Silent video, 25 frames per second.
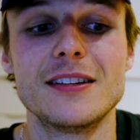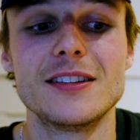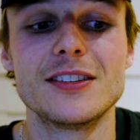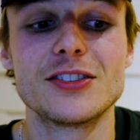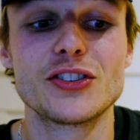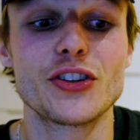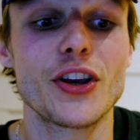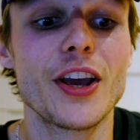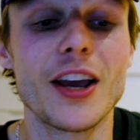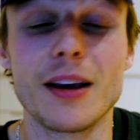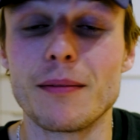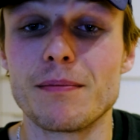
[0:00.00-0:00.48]

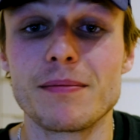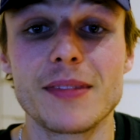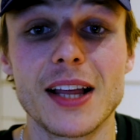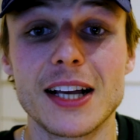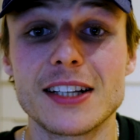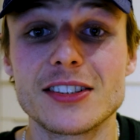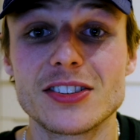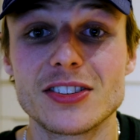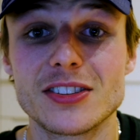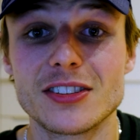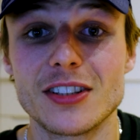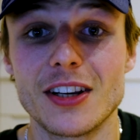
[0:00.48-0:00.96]
So yeah,
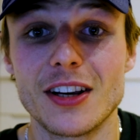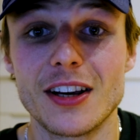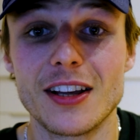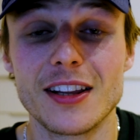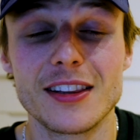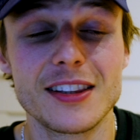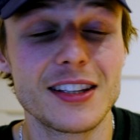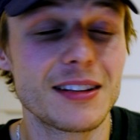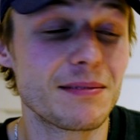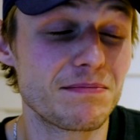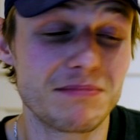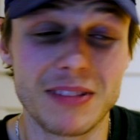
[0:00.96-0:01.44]
that's
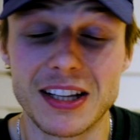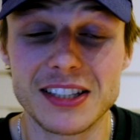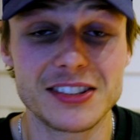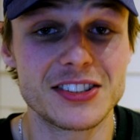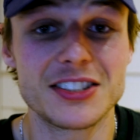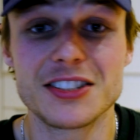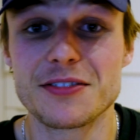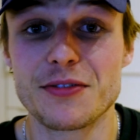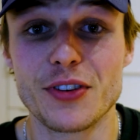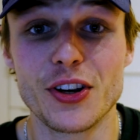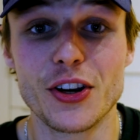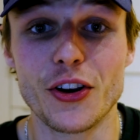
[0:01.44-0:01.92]

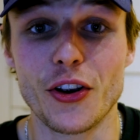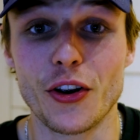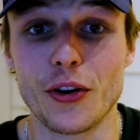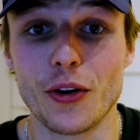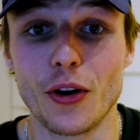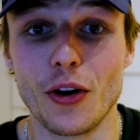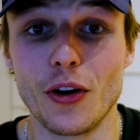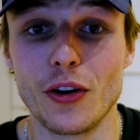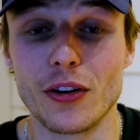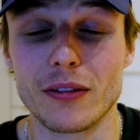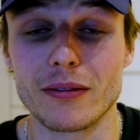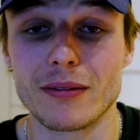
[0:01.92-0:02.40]
this video
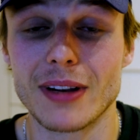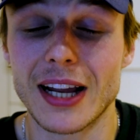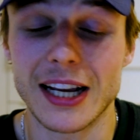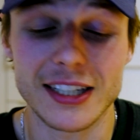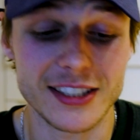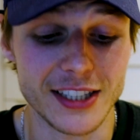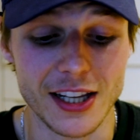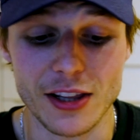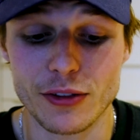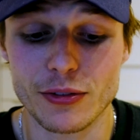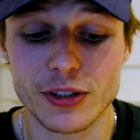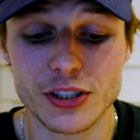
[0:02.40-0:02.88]
on
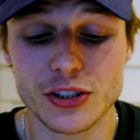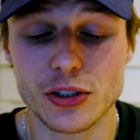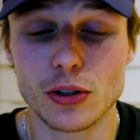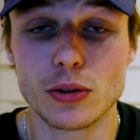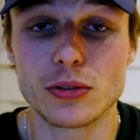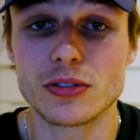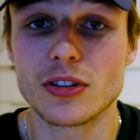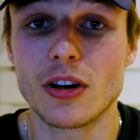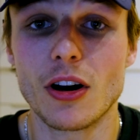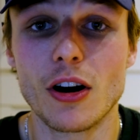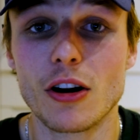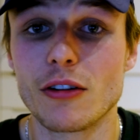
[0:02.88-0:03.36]
lactate
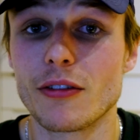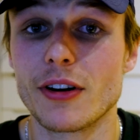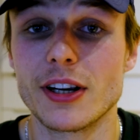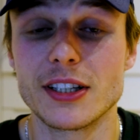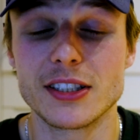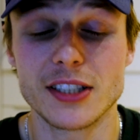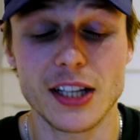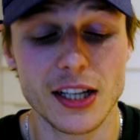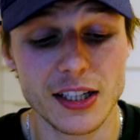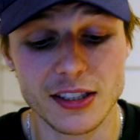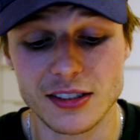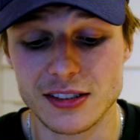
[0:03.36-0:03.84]
threshold heart
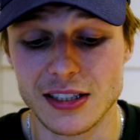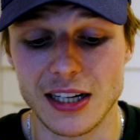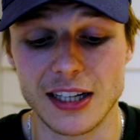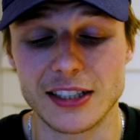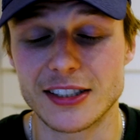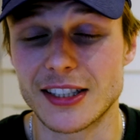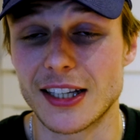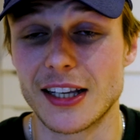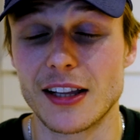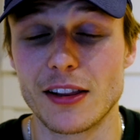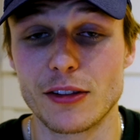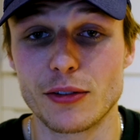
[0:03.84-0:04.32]
rate test,
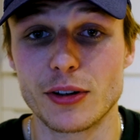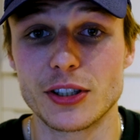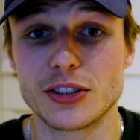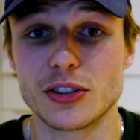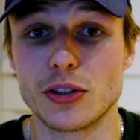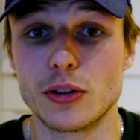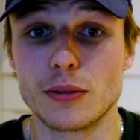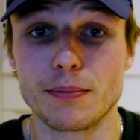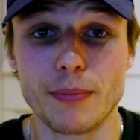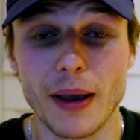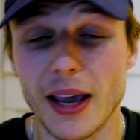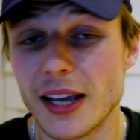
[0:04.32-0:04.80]
lactate
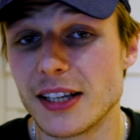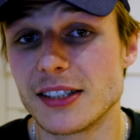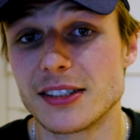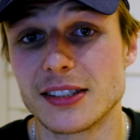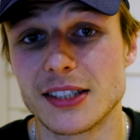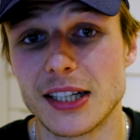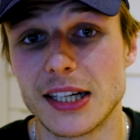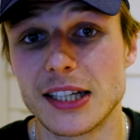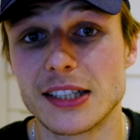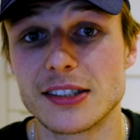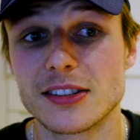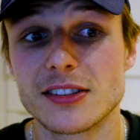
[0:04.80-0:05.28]
threshold pace
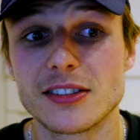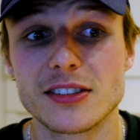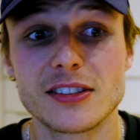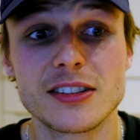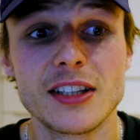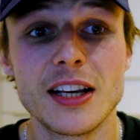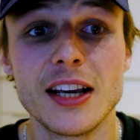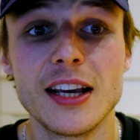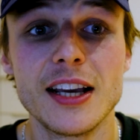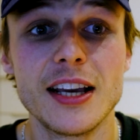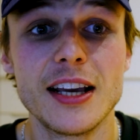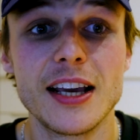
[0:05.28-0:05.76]
tests.
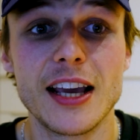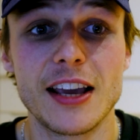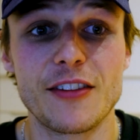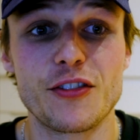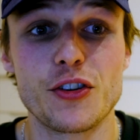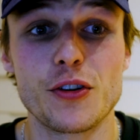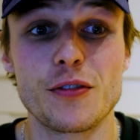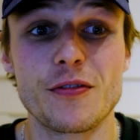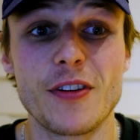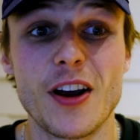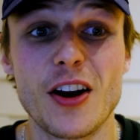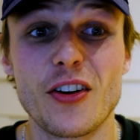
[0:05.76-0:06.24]

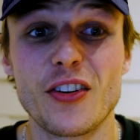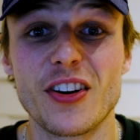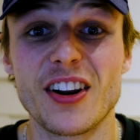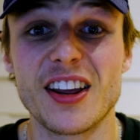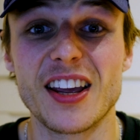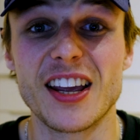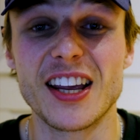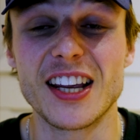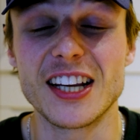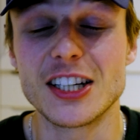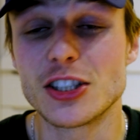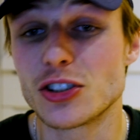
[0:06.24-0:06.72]
If you found
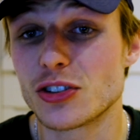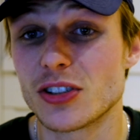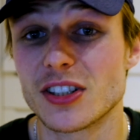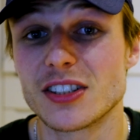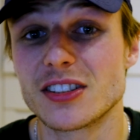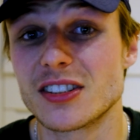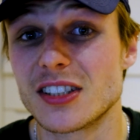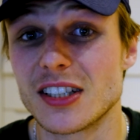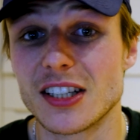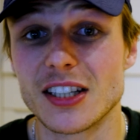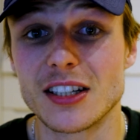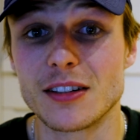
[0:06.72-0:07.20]
it
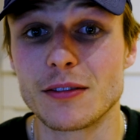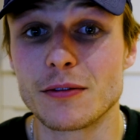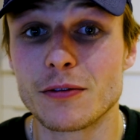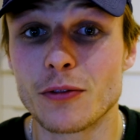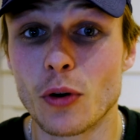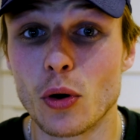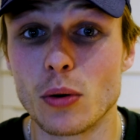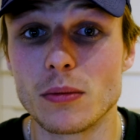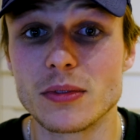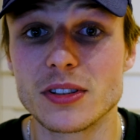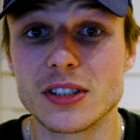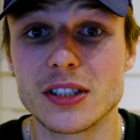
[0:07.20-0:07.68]
interesting and
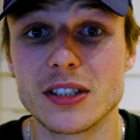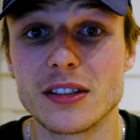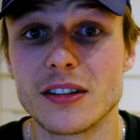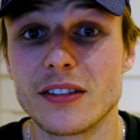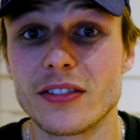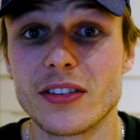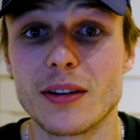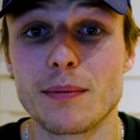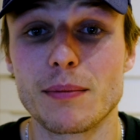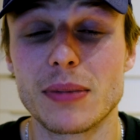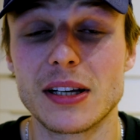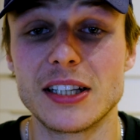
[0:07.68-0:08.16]

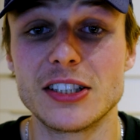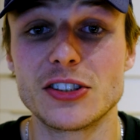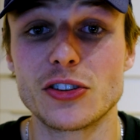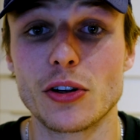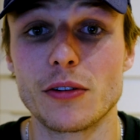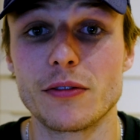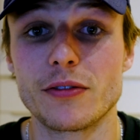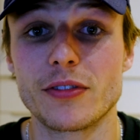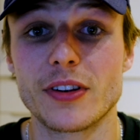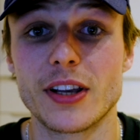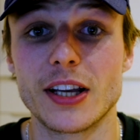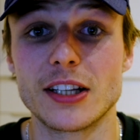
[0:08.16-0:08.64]
informative, then please
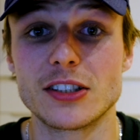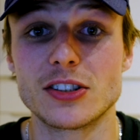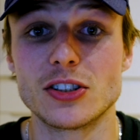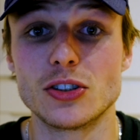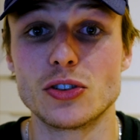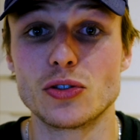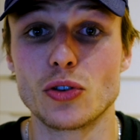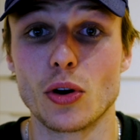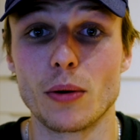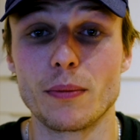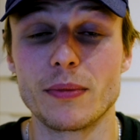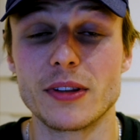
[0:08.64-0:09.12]
don't forget to
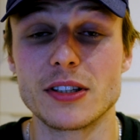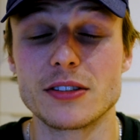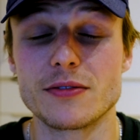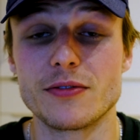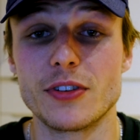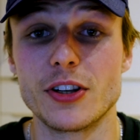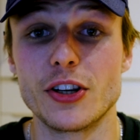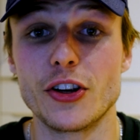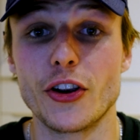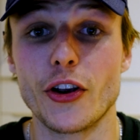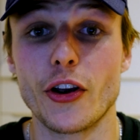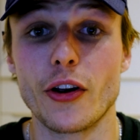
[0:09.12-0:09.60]
drop this
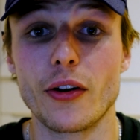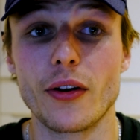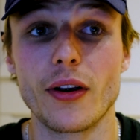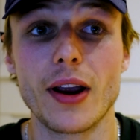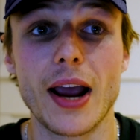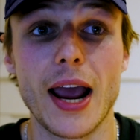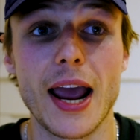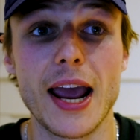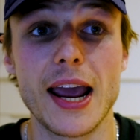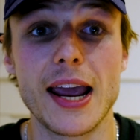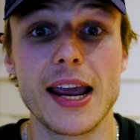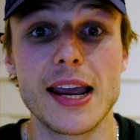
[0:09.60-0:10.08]
video
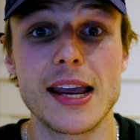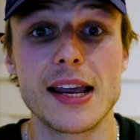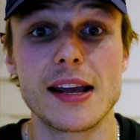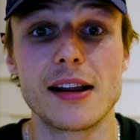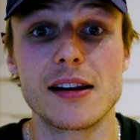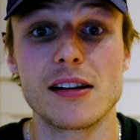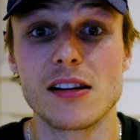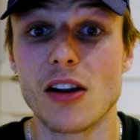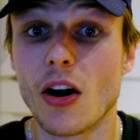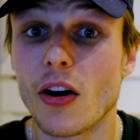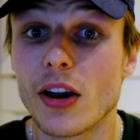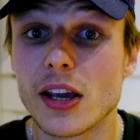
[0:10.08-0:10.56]
a
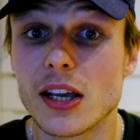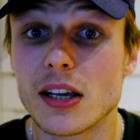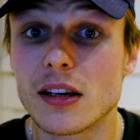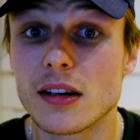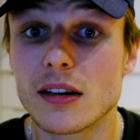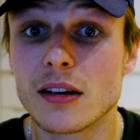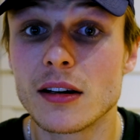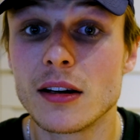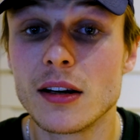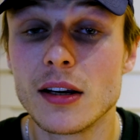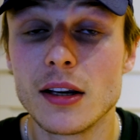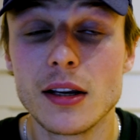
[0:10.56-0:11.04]

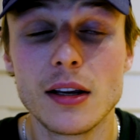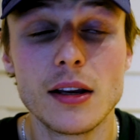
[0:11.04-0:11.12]
like.